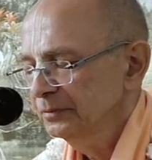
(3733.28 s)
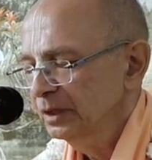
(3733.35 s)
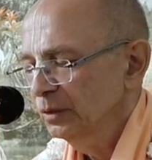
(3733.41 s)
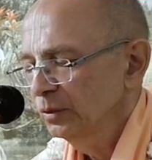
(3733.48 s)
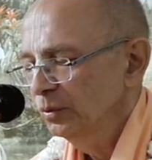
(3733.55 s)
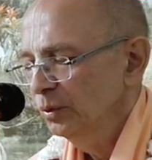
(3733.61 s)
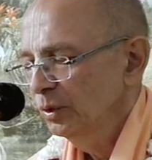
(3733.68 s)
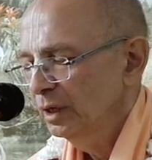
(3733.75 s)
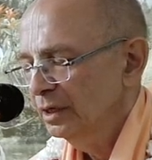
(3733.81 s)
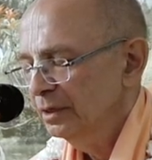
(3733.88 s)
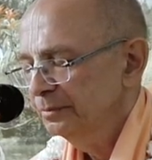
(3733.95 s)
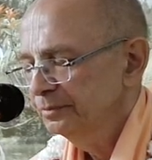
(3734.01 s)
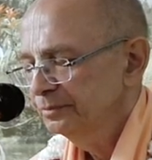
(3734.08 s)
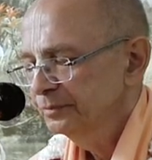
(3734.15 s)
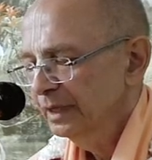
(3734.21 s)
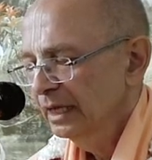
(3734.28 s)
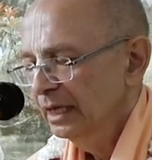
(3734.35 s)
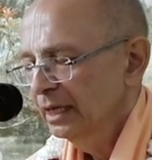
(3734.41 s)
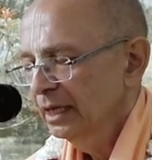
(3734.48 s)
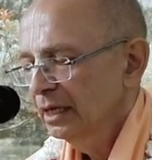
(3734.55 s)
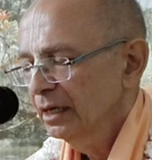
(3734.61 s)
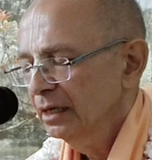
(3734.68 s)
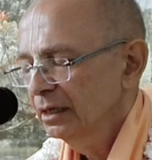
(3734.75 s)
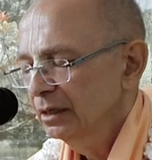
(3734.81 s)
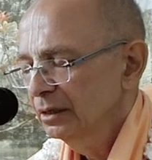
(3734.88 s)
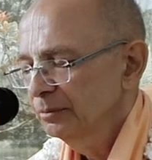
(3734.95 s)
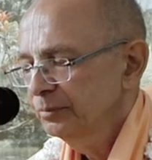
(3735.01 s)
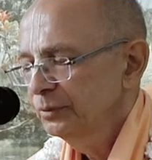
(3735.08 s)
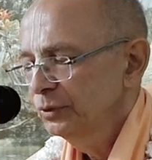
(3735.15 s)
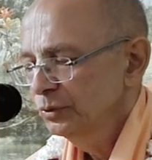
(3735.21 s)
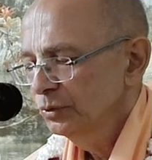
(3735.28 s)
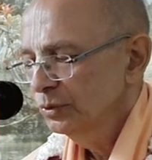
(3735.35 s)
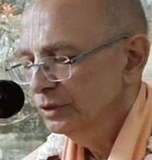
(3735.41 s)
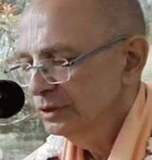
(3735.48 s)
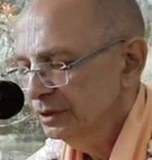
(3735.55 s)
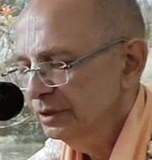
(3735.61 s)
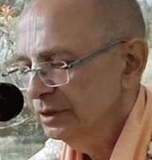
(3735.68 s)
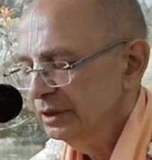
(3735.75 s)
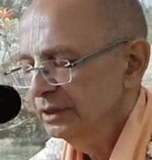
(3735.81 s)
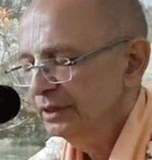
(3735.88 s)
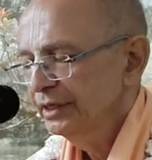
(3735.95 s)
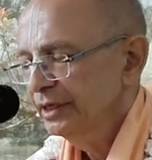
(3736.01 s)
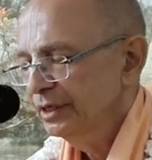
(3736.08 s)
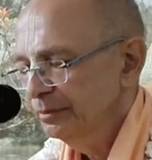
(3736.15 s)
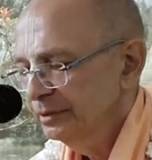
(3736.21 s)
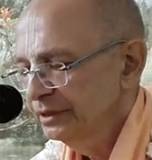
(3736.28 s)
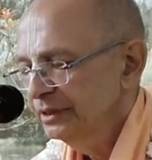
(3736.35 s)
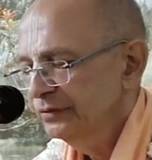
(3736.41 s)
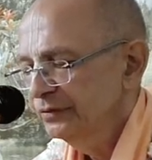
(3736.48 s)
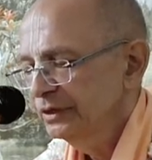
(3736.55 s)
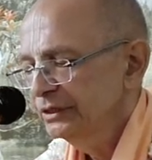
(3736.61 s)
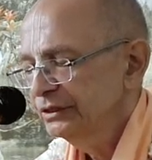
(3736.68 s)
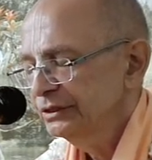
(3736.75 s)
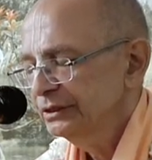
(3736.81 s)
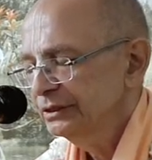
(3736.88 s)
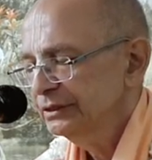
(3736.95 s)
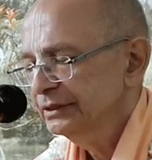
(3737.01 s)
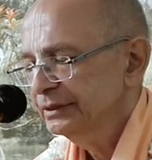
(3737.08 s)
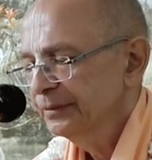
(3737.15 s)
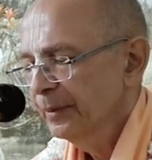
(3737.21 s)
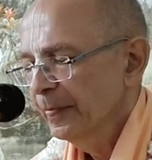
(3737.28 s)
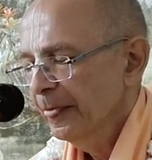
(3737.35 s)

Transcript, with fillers: who are uh, pure in, in their motivations.